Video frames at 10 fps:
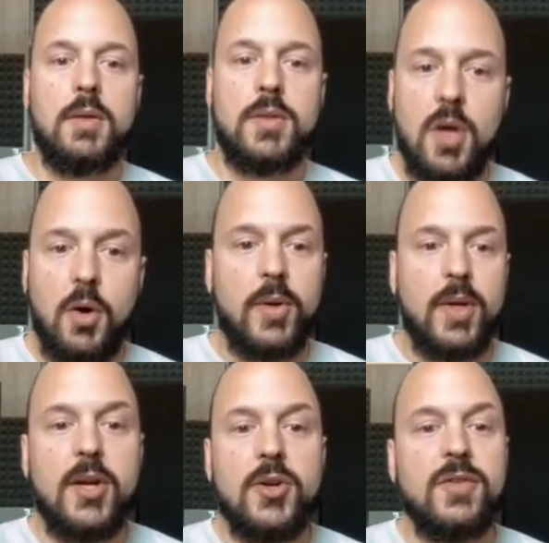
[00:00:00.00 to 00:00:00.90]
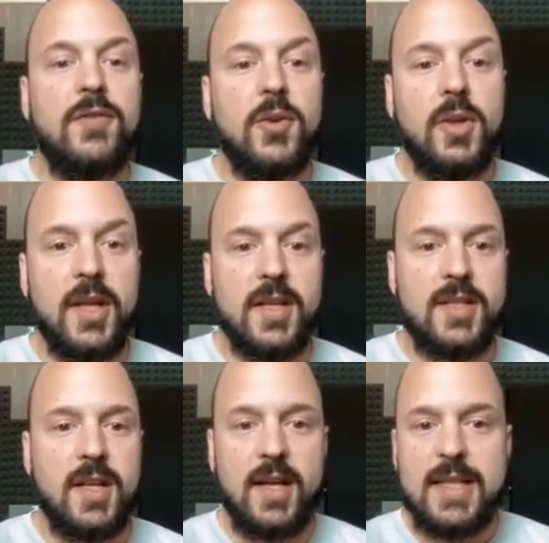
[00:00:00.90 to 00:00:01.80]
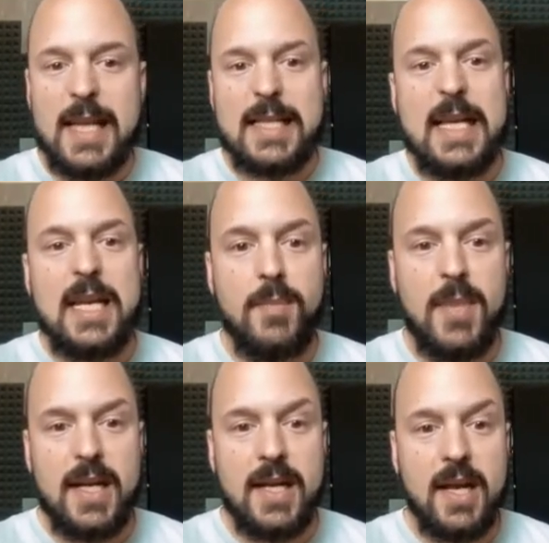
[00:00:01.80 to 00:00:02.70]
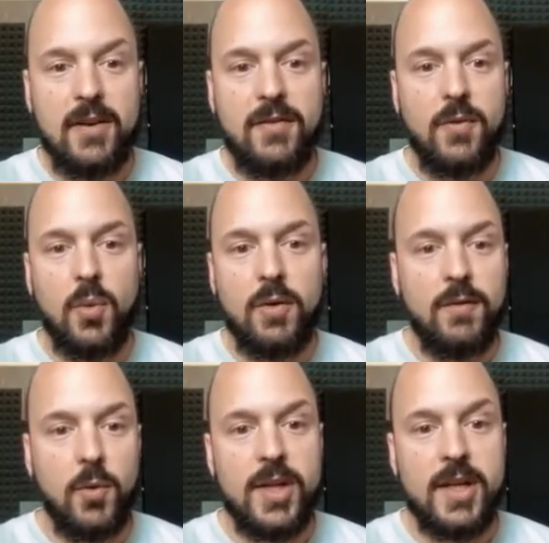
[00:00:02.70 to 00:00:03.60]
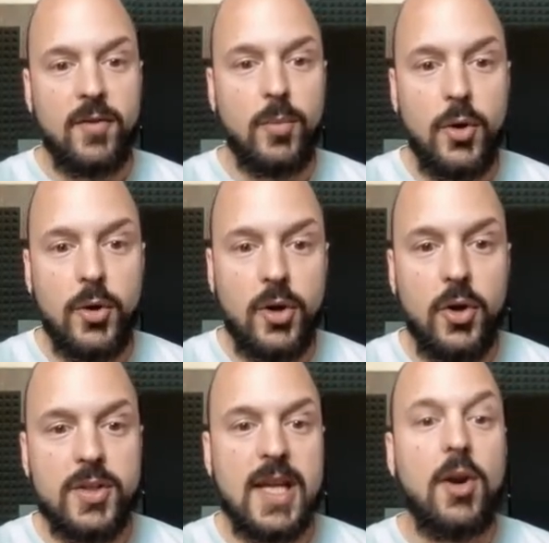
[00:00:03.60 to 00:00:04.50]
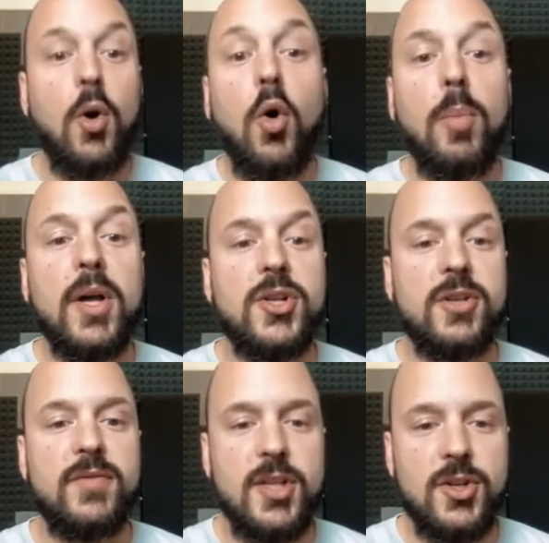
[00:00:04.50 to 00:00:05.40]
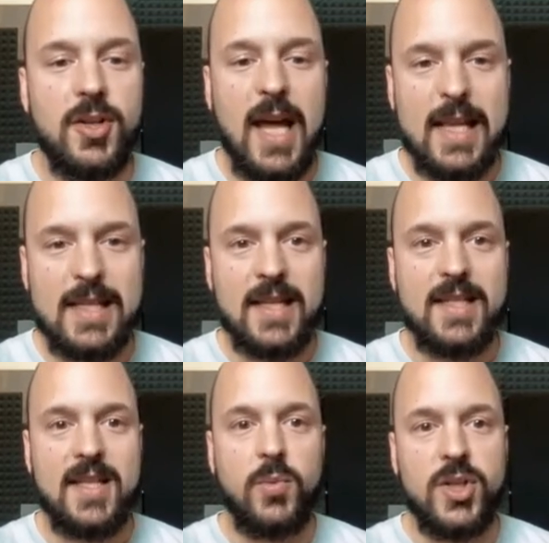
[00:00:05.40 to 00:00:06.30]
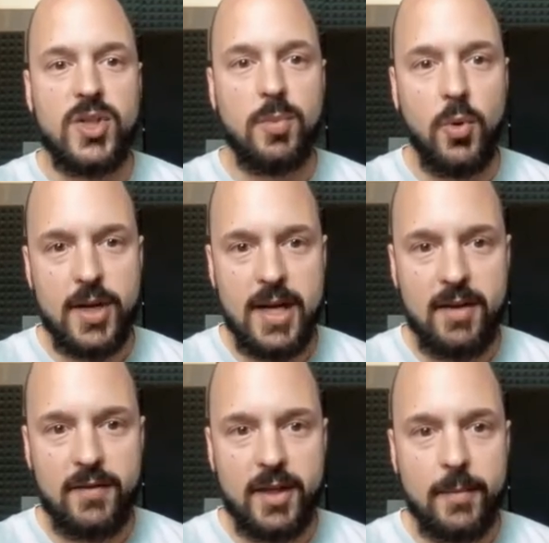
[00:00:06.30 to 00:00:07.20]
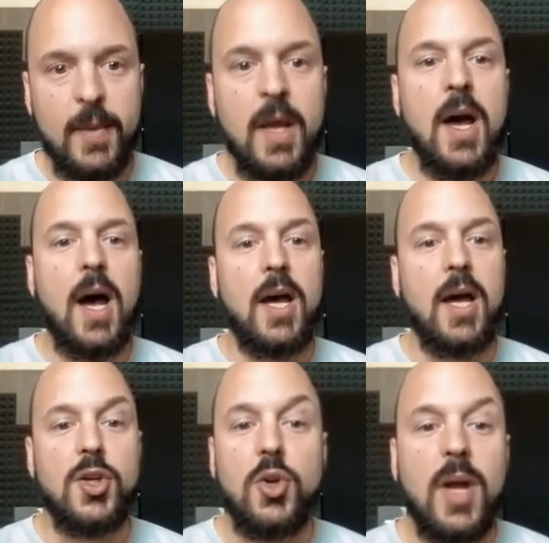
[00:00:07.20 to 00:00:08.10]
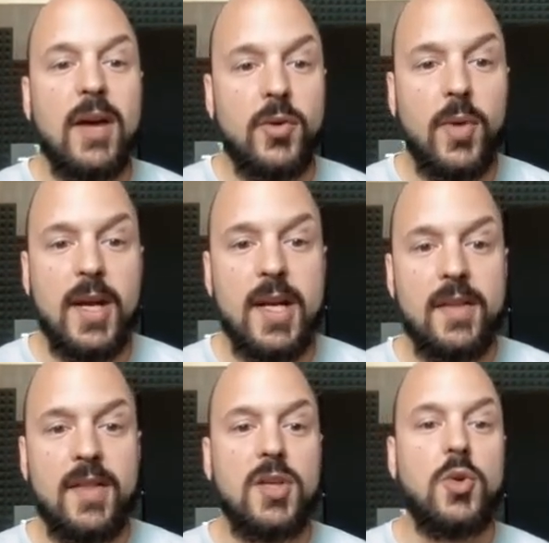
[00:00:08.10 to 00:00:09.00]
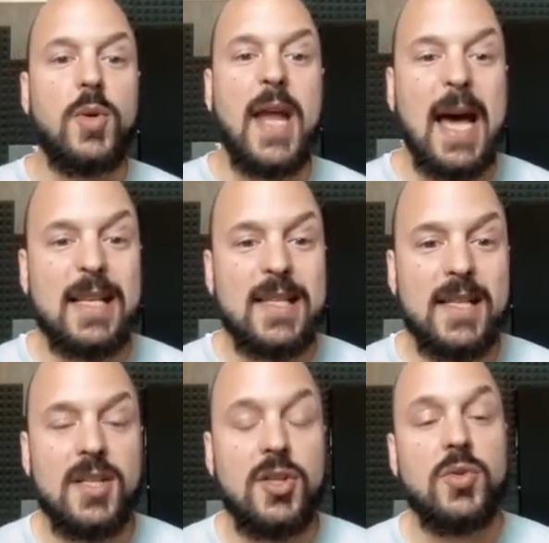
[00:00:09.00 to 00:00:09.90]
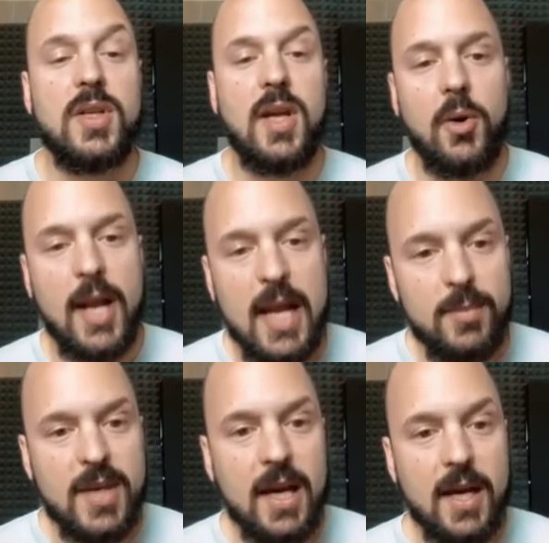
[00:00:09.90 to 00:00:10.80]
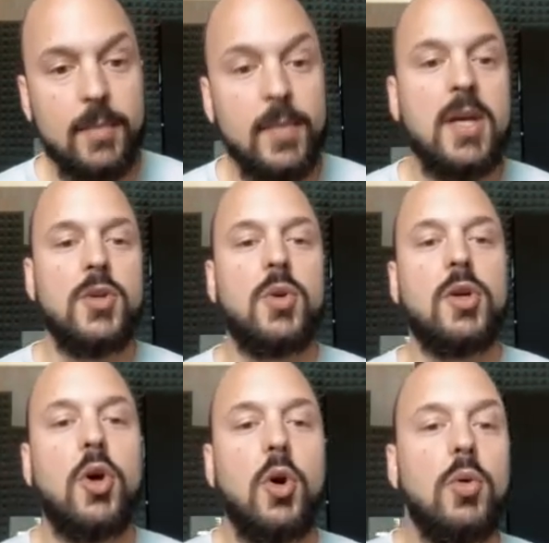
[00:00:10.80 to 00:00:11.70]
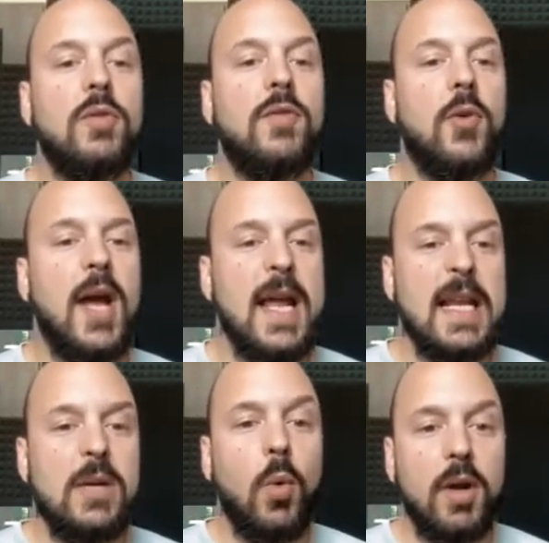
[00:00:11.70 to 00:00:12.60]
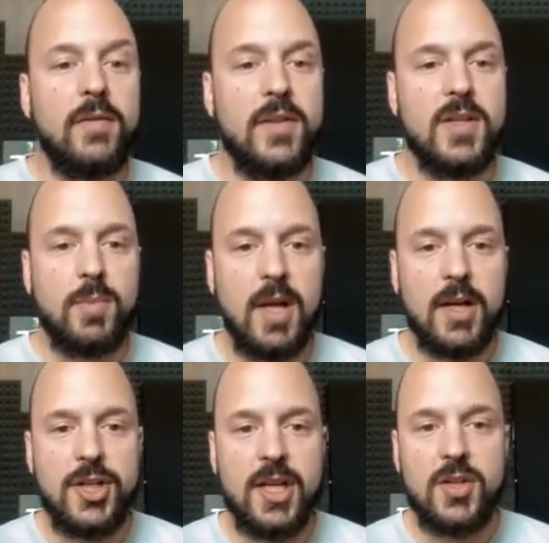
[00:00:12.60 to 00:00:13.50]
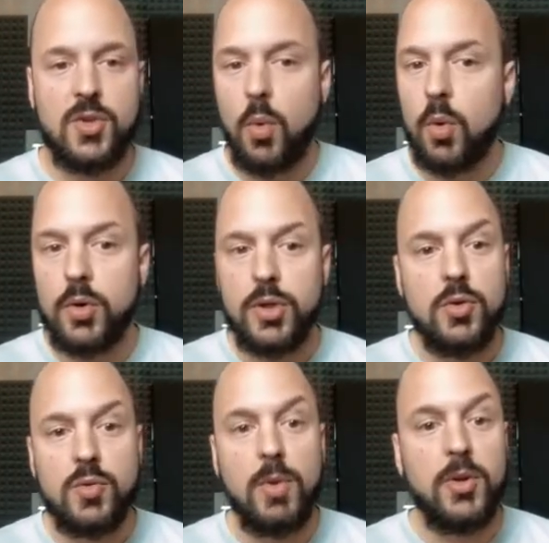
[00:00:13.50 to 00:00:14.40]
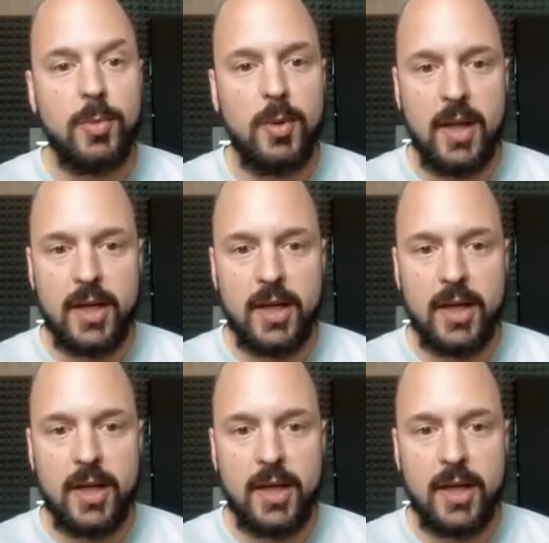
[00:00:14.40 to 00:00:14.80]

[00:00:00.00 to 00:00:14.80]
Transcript: So here's the full list uh, testnet and mainnet for 40 different protocols and a whole bunch of digital assets that we support natively. Uh, you don't have to run anything. You can access it using our API. You can code for any one of these blockchains or use multiple